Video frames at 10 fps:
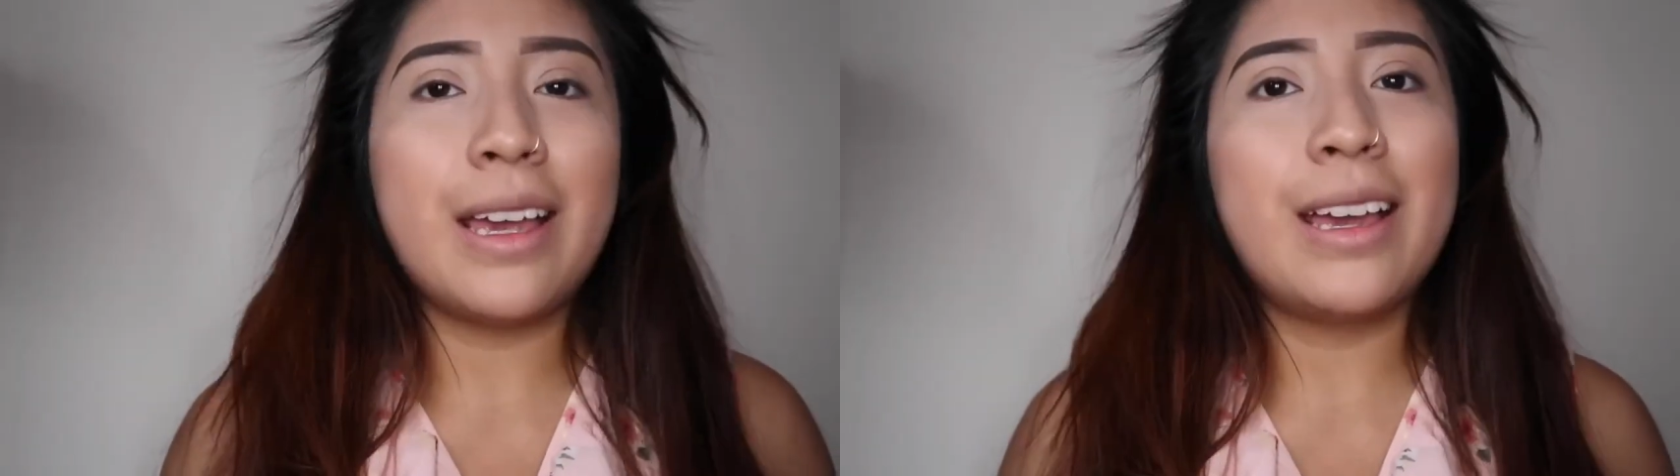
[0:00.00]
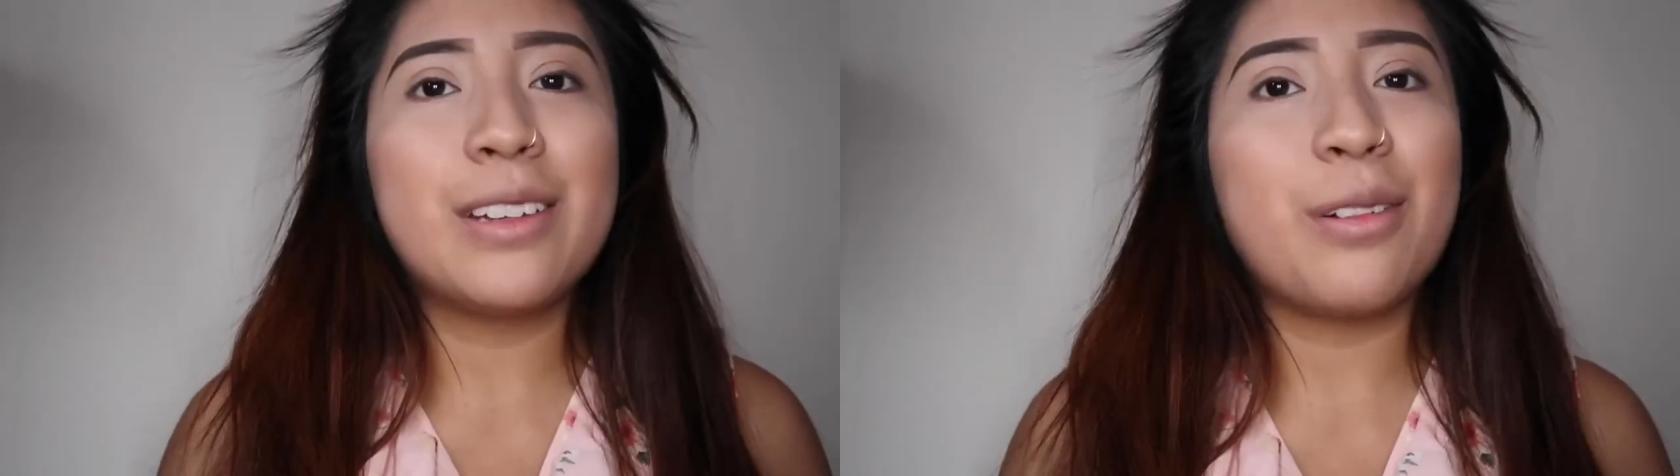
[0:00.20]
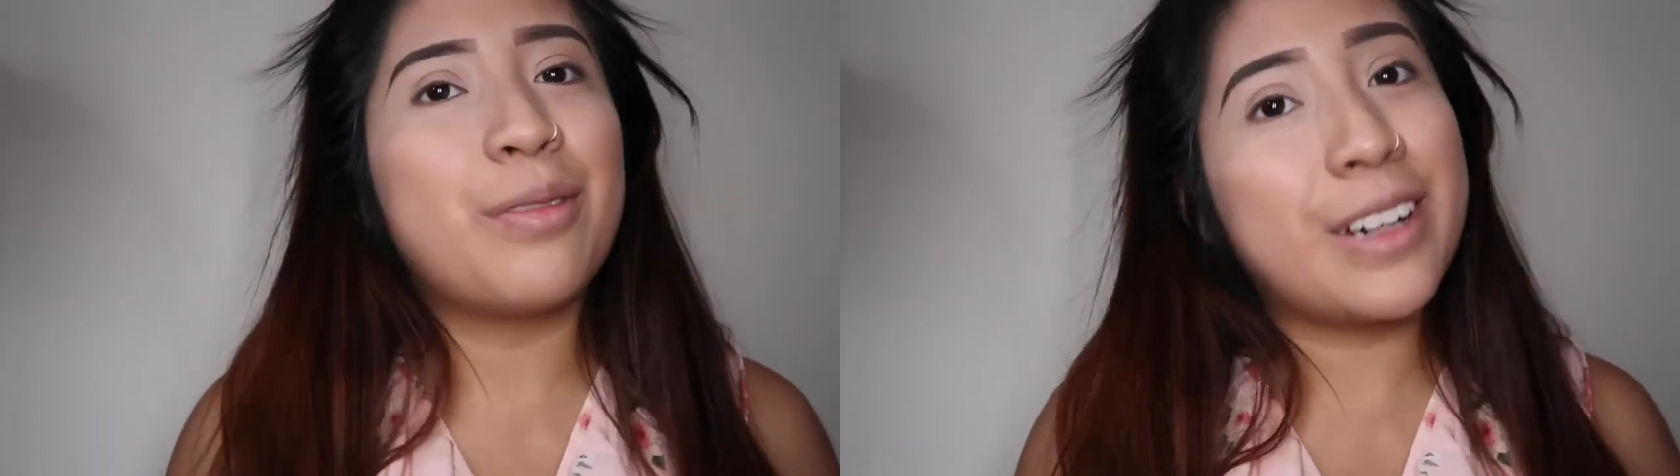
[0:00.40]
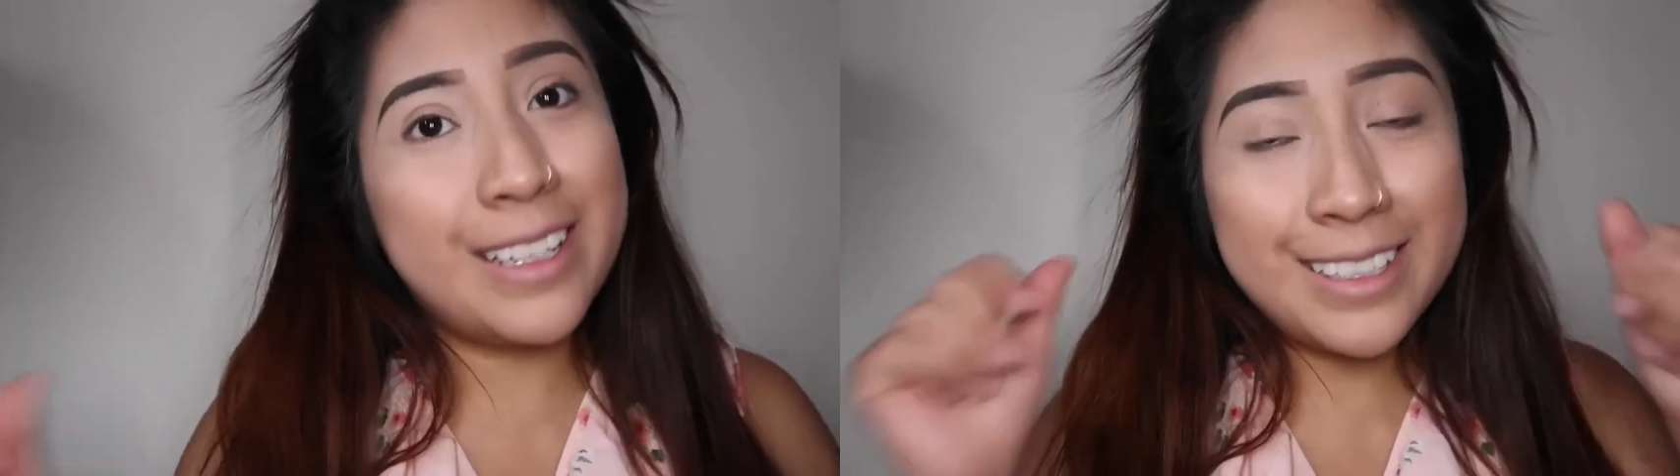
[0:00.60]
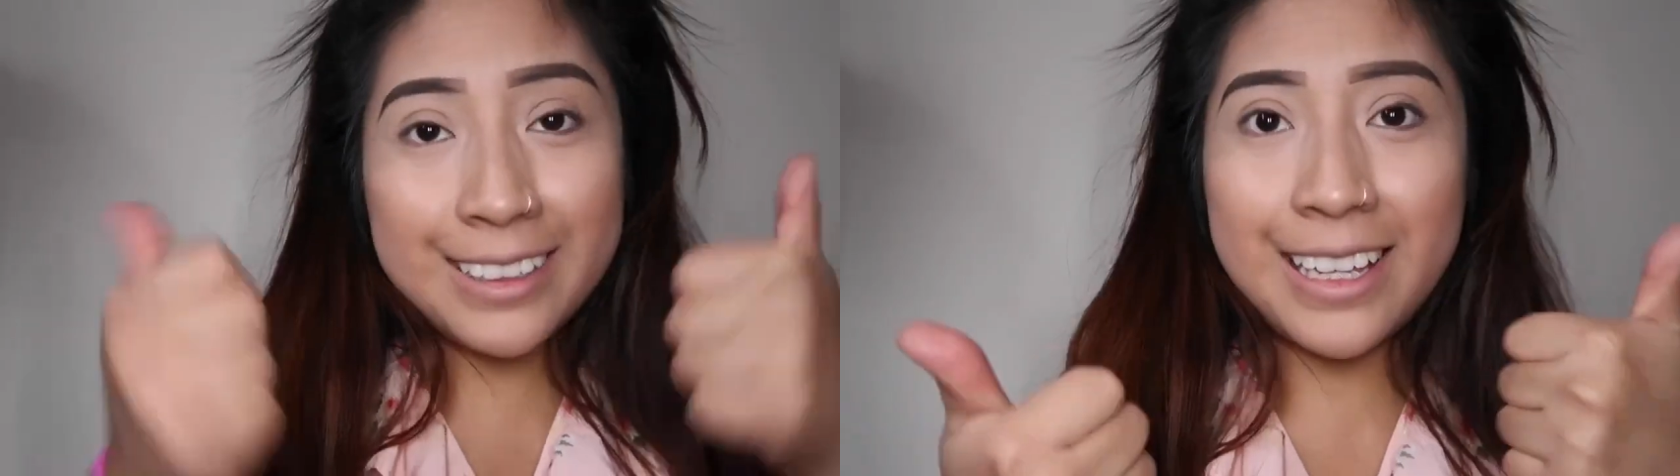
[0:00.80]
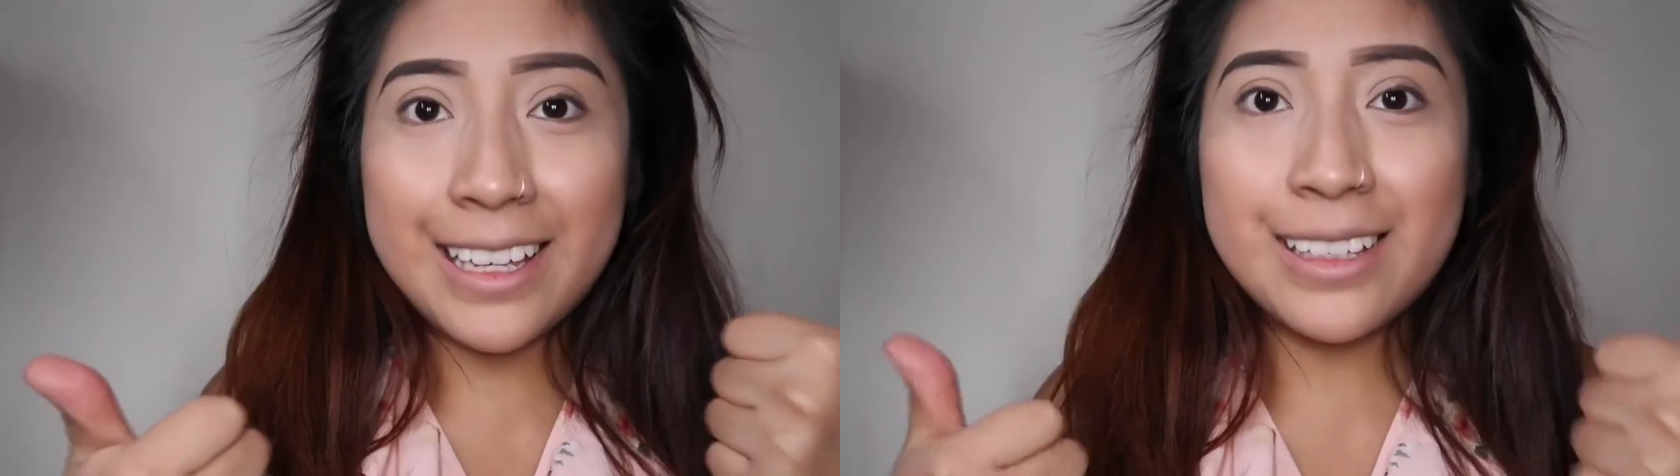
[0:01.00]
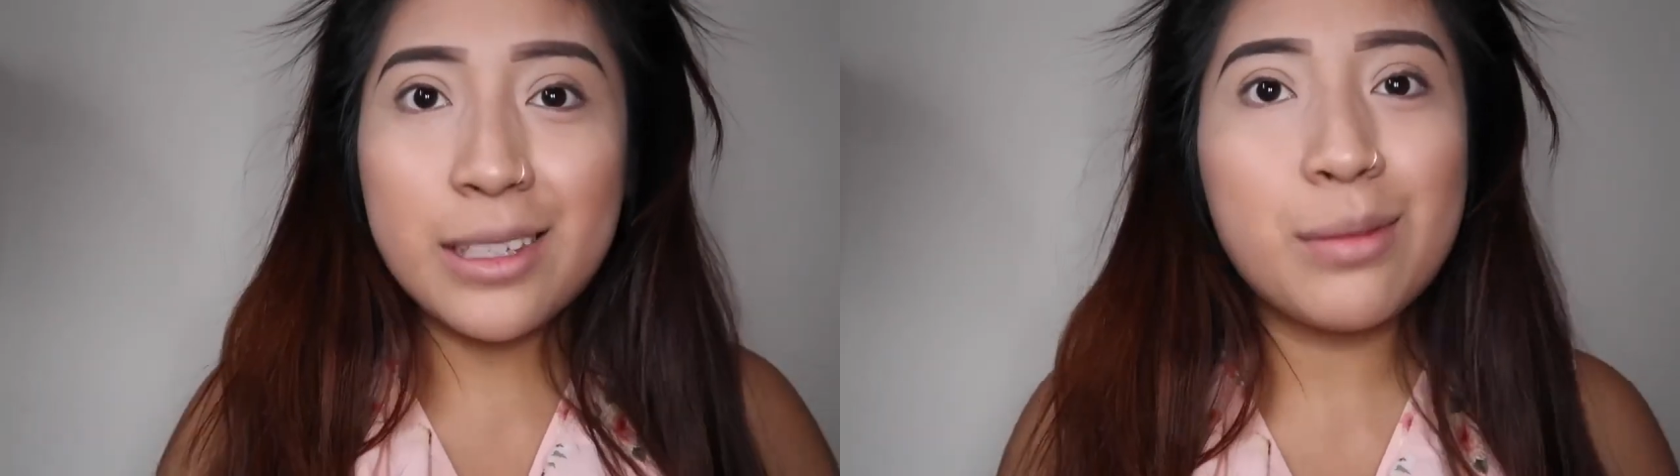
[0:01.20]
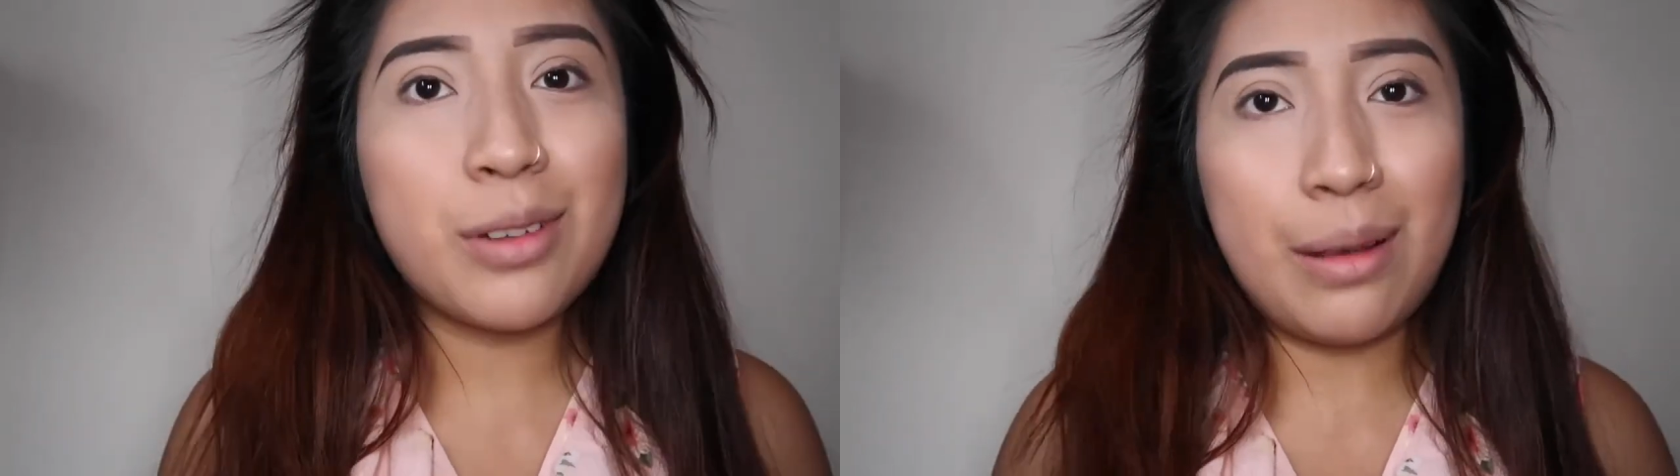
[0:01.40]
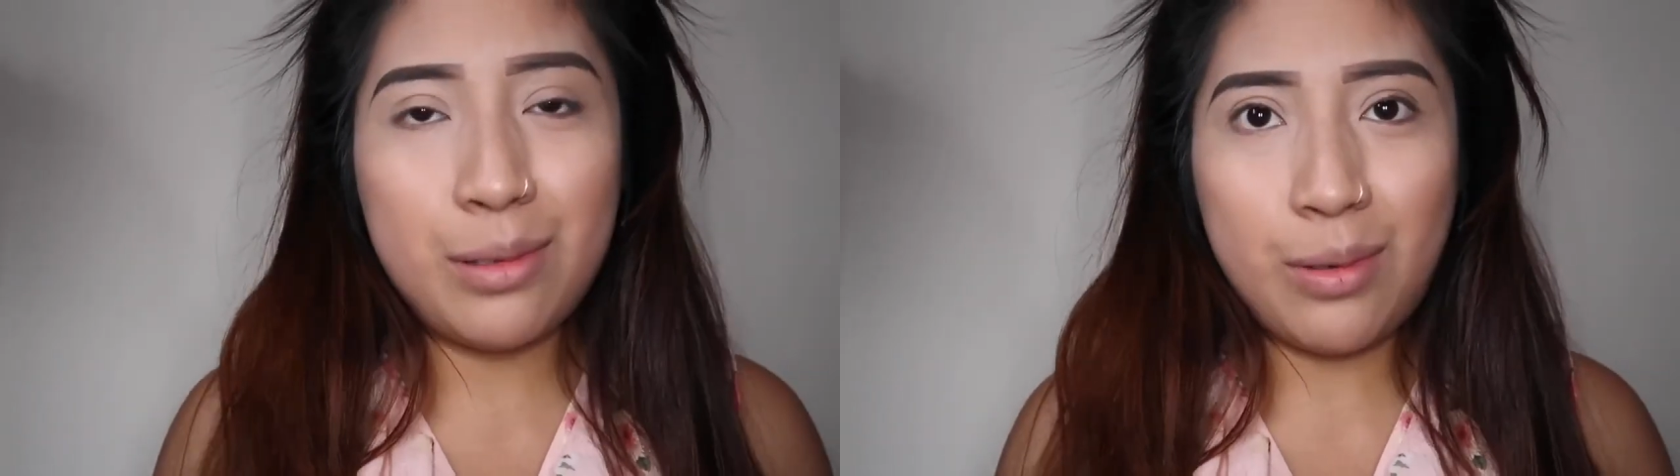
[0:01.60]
And don't forget to like and subscribe